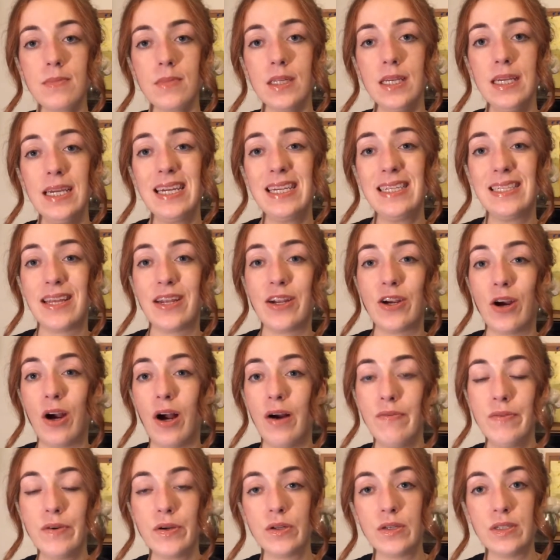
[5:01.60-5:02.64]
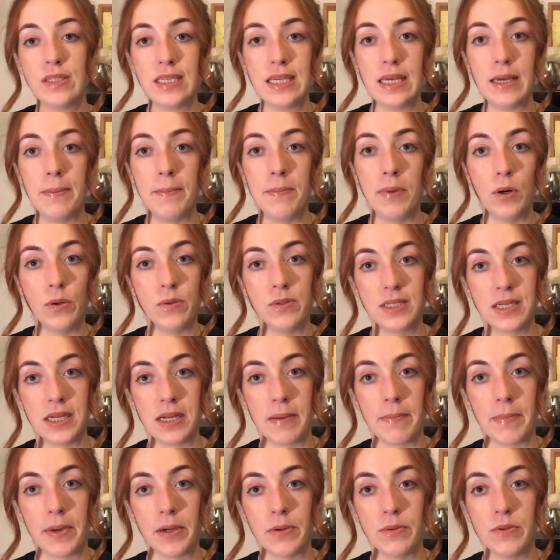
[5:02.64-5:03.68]
is that you're often going to see him posting
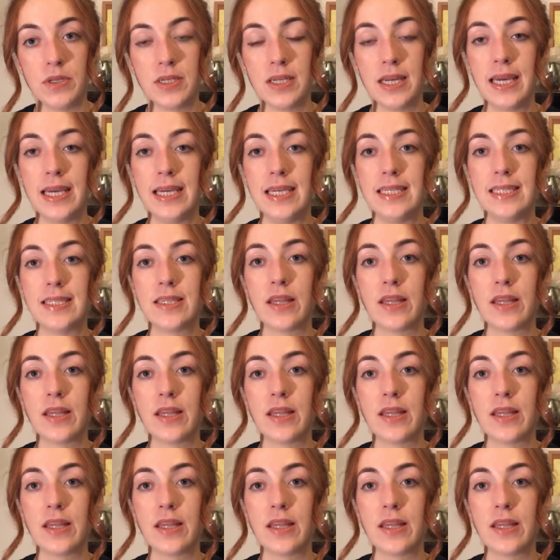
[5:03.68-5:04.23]
about his